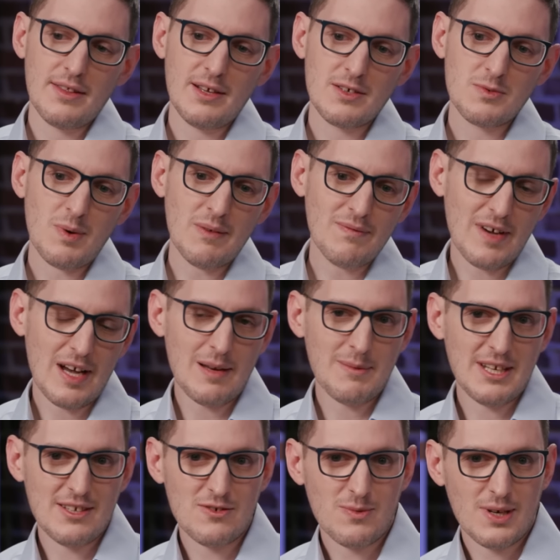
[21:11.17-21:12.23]
There's one
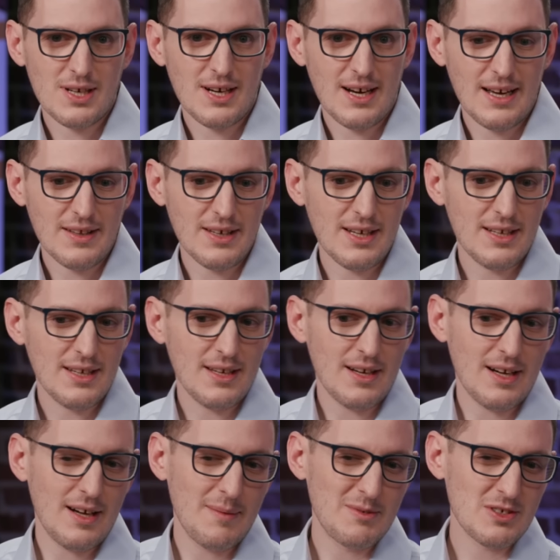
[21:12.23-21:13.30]
vitamin I just want to highlight,
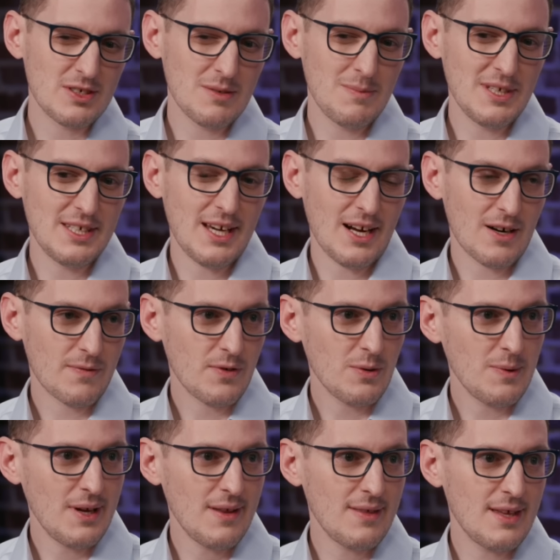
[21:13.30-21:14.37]
just to be
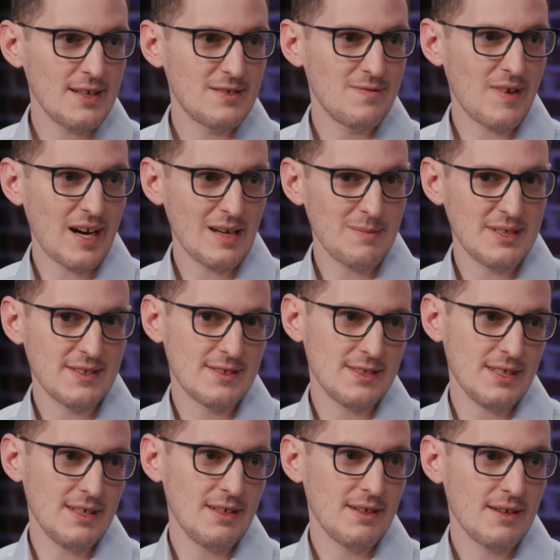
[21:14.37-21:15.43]
careful with. It's vitamin
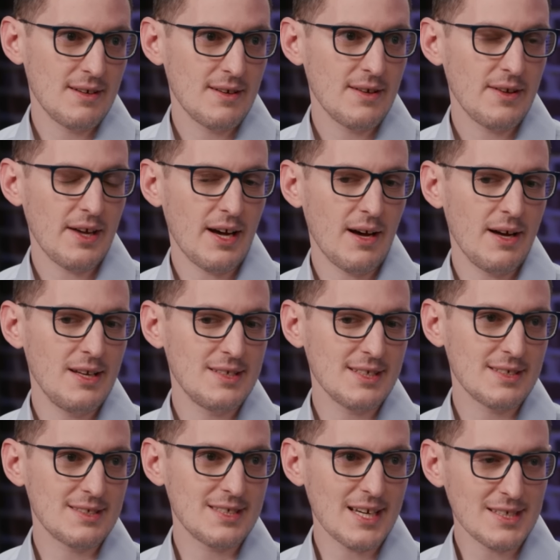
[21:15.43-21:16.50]
C, and it's
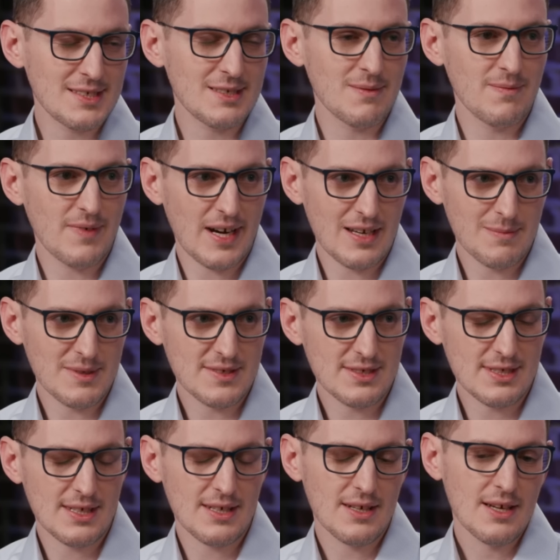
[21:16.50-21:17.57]
excessive vitamin
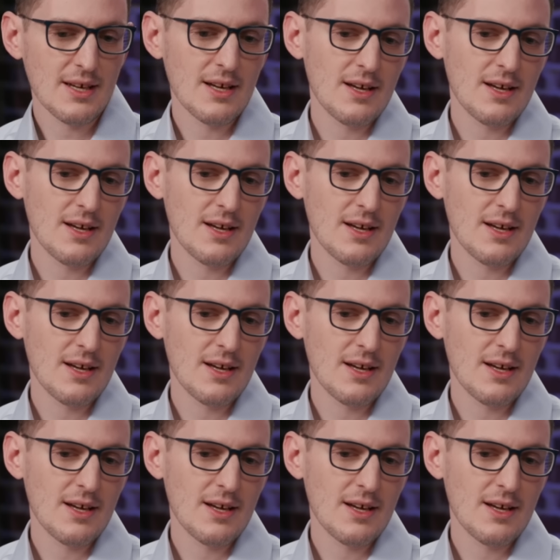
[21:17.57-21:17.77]
C.